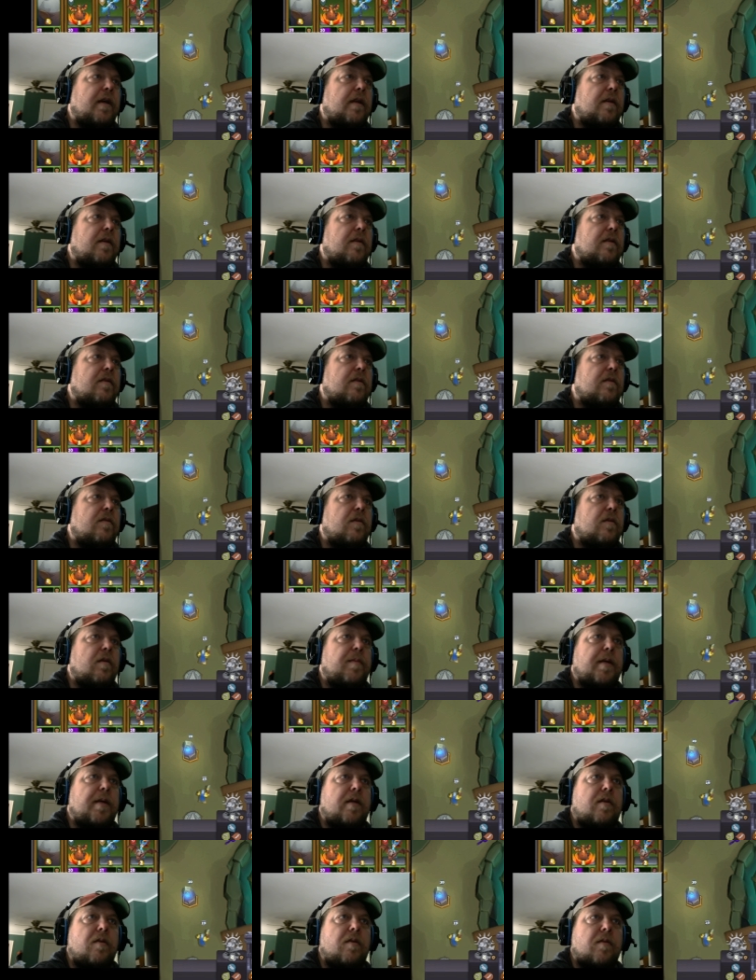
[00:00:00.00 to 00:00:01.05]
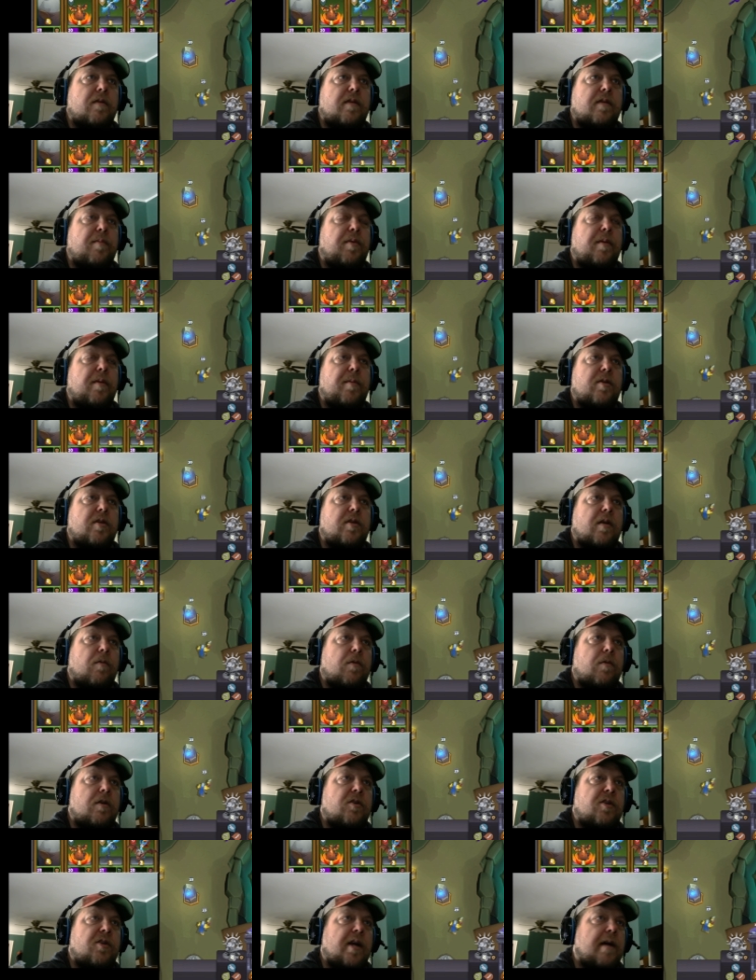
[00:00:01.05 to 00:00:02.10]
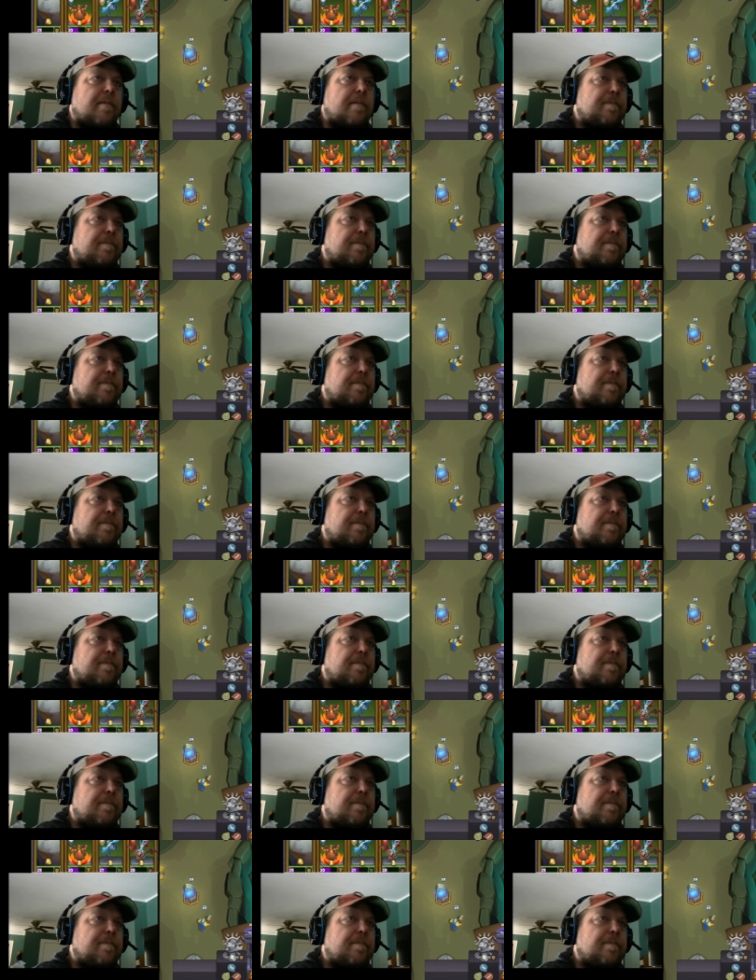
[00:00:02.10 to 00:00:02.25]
units, it's really big too, because they pretty much get one shot.